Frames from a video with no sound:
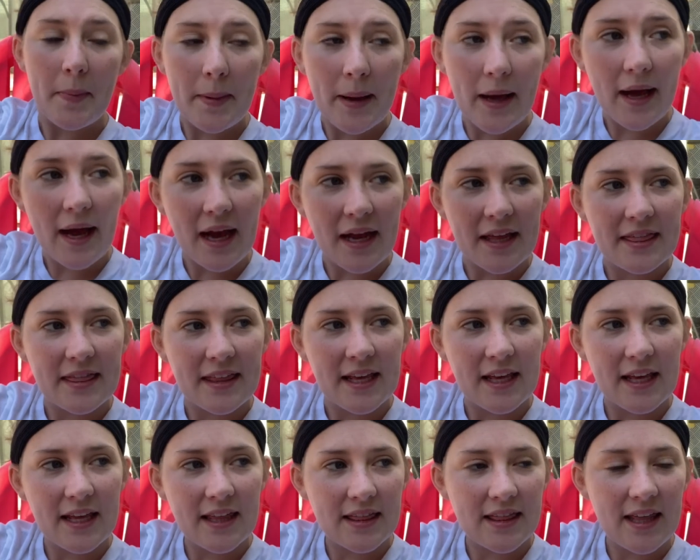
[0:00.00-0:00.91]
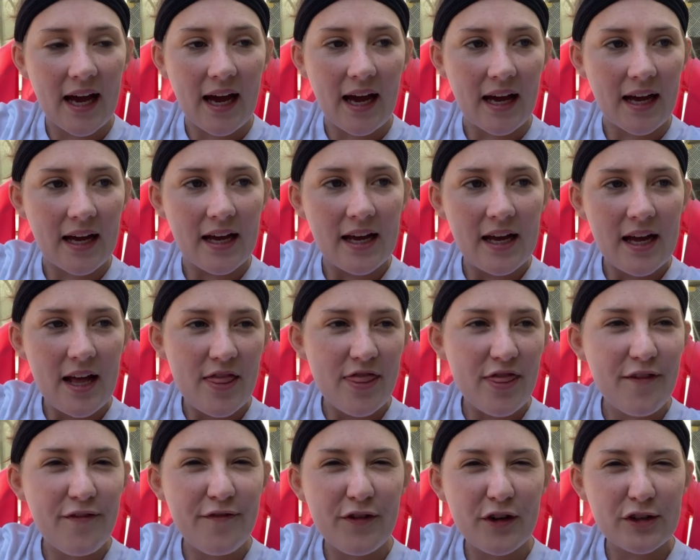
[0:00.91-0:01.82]
but I think that
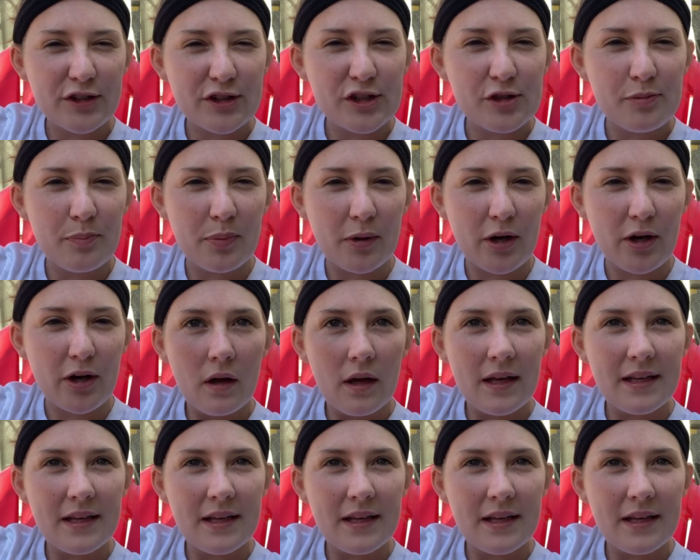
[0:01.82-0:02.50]
the first book